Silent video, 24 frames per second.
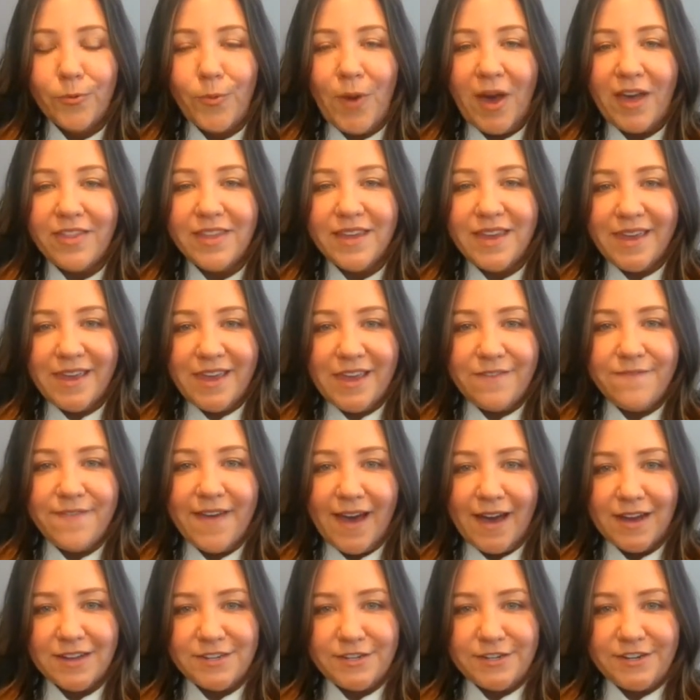While the key
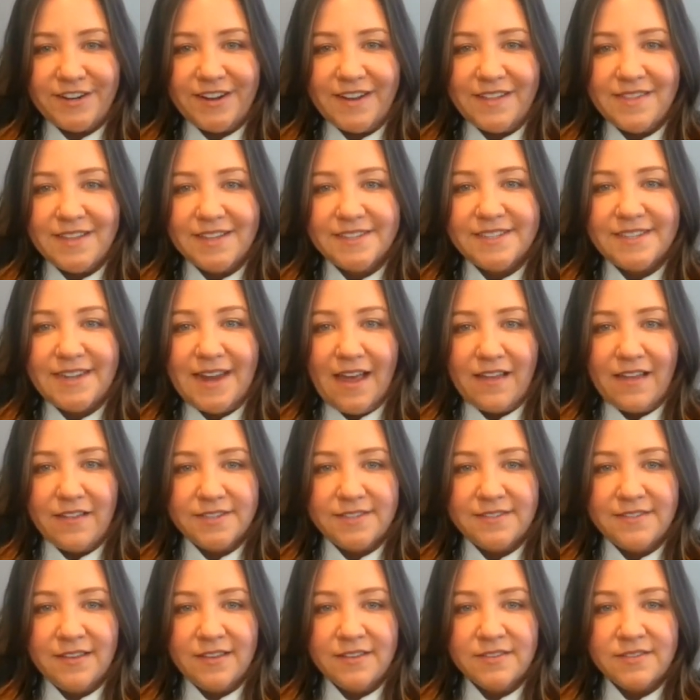factor in this
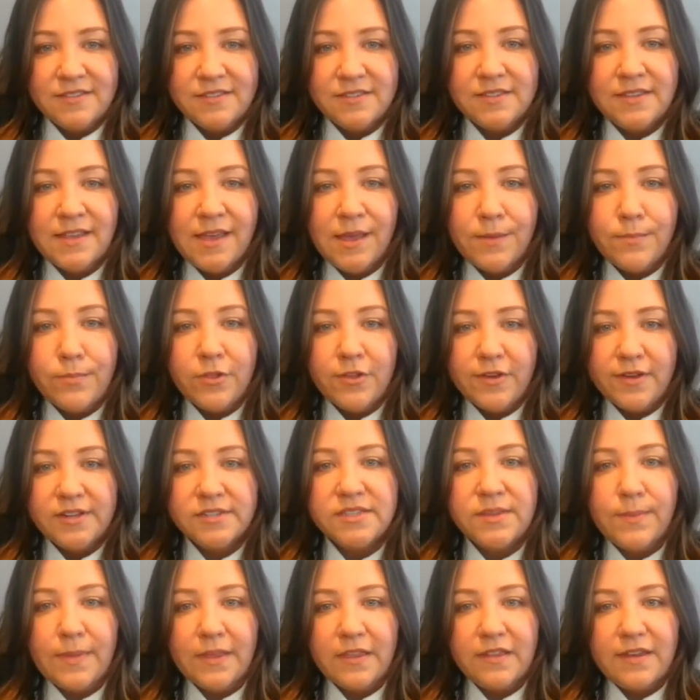analysis is the
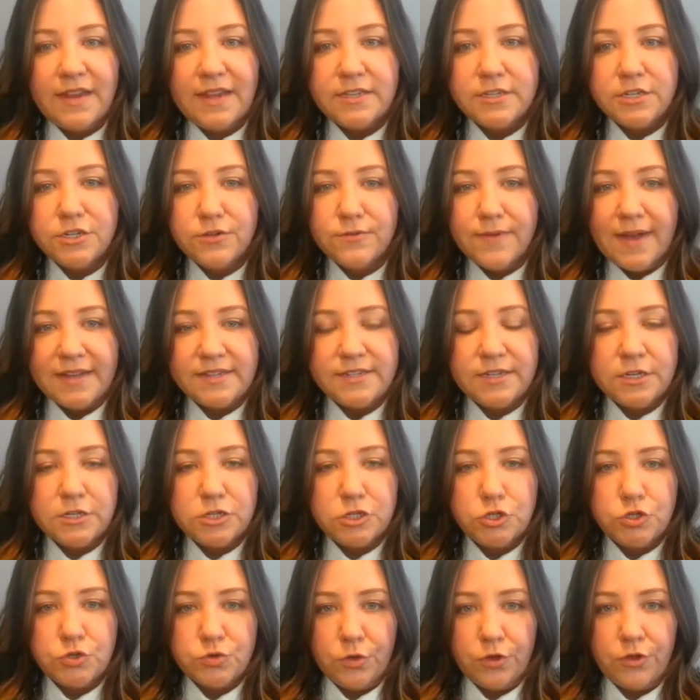employer's ability to direct and
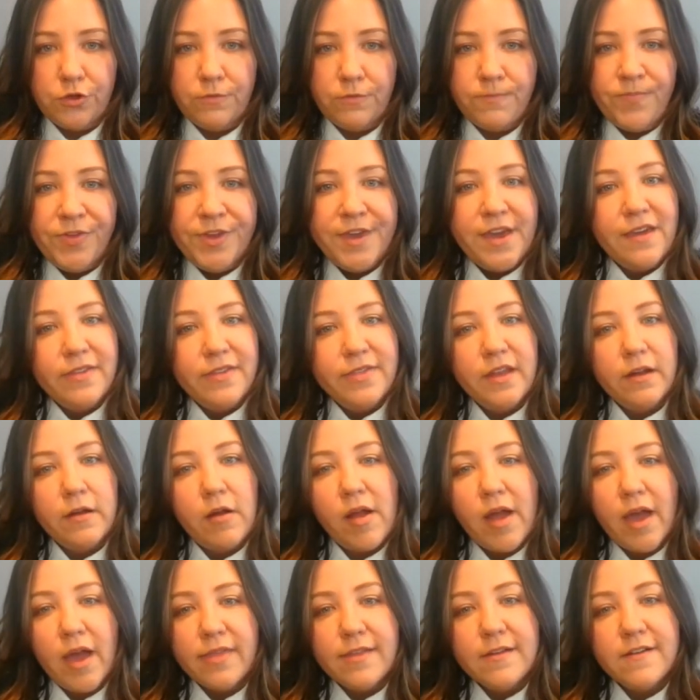control,
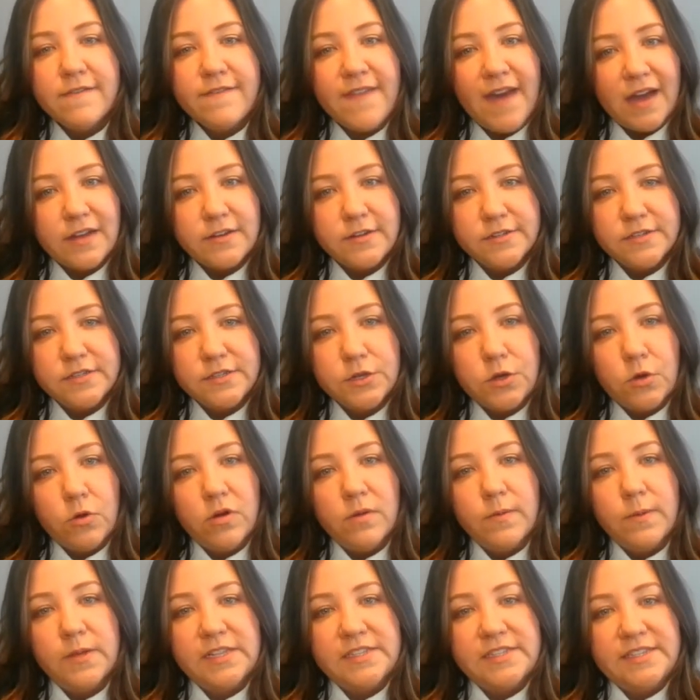there are other factors the
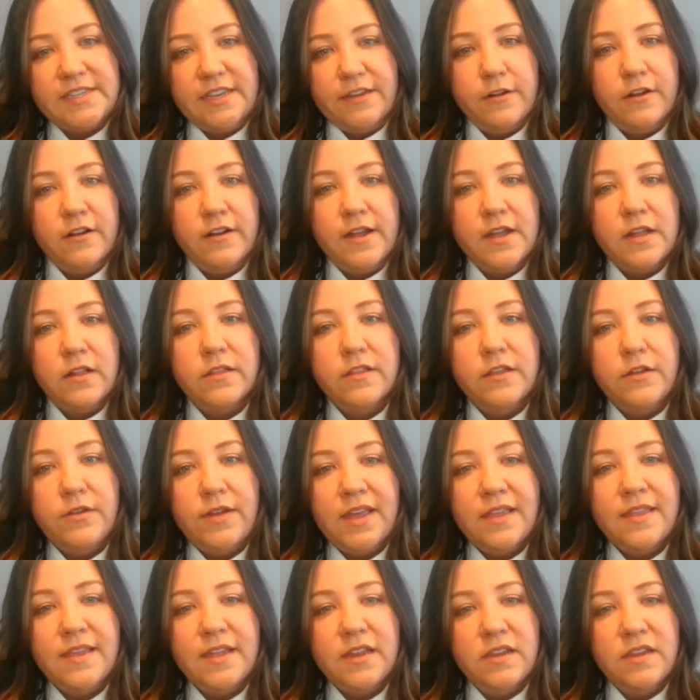court will consider,
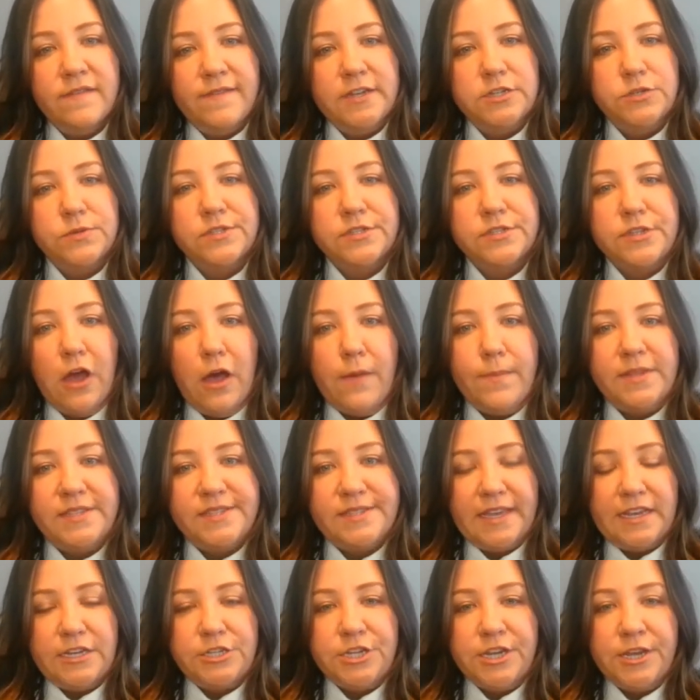including the individual's
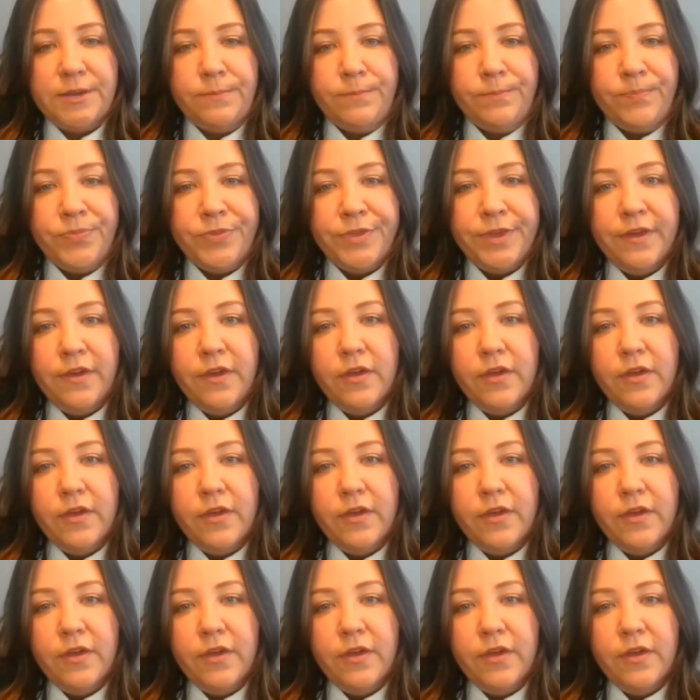compensation.